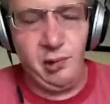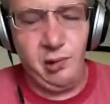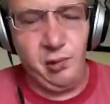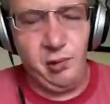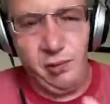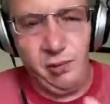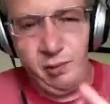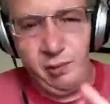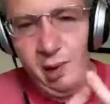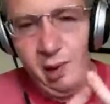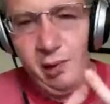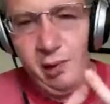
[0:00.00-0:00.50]
So
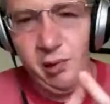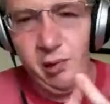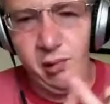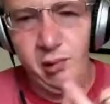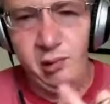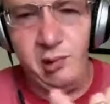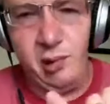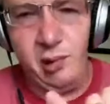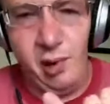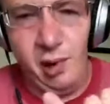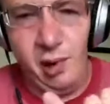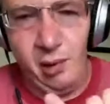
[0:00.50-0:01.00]
you've got to
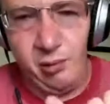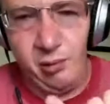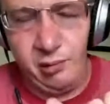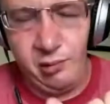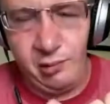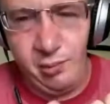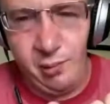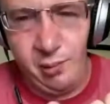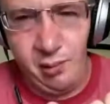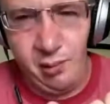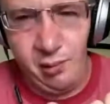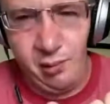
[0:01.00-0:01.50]
use an
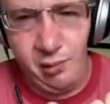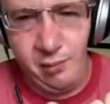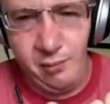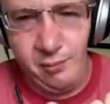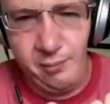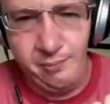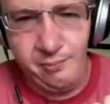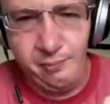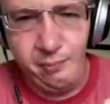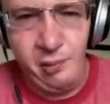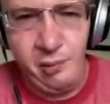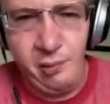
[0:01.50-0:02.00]
autoresponder.
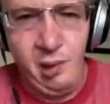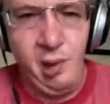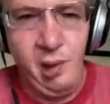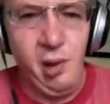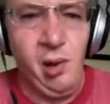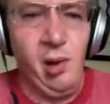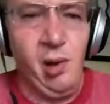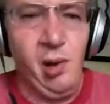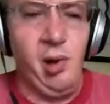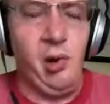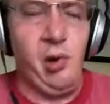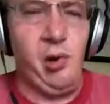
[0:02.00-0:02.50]

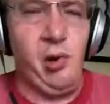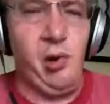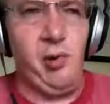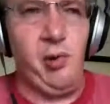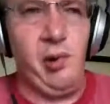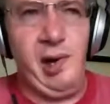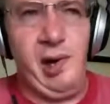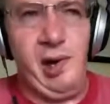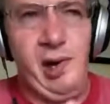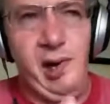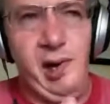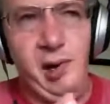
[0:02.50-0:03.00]
You
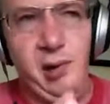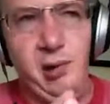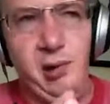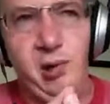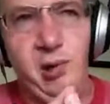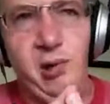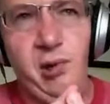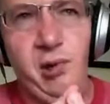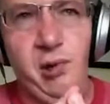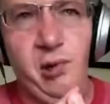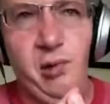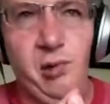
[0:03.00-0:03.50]
need
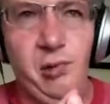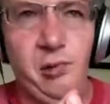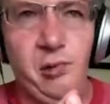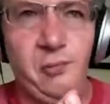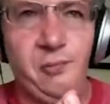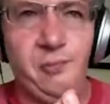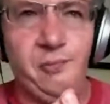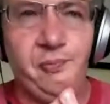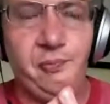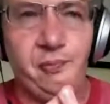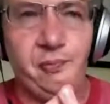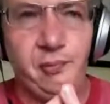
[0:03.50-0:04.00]

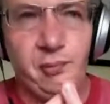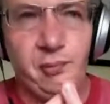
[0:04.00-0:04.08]
to